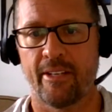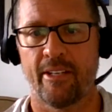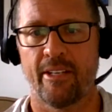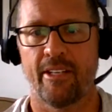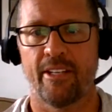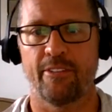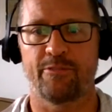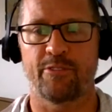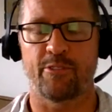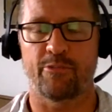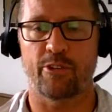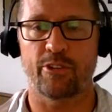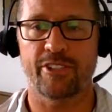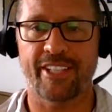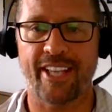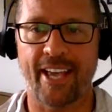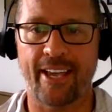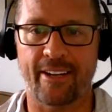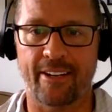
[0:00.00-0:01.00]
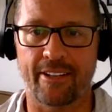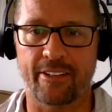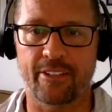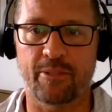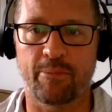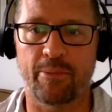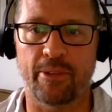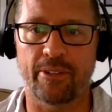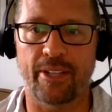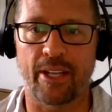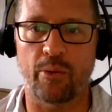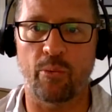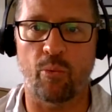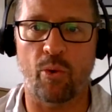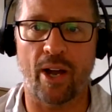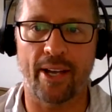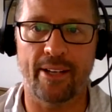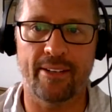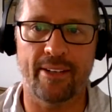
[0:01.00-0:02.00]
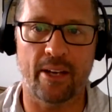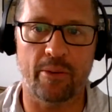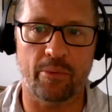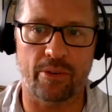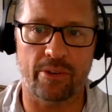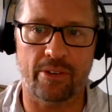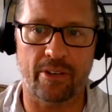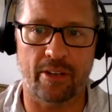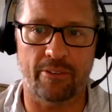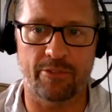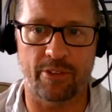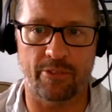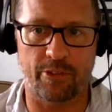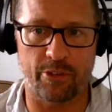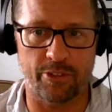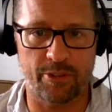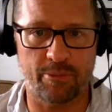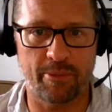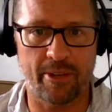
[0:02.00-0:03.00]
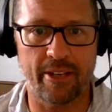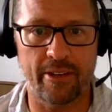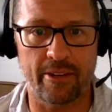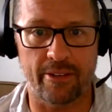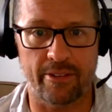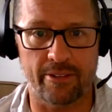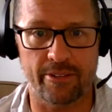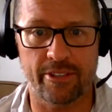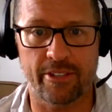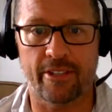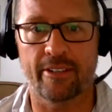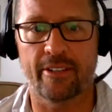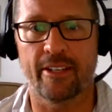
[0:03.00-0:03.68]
If diverse candidates build a wide network of diverse peers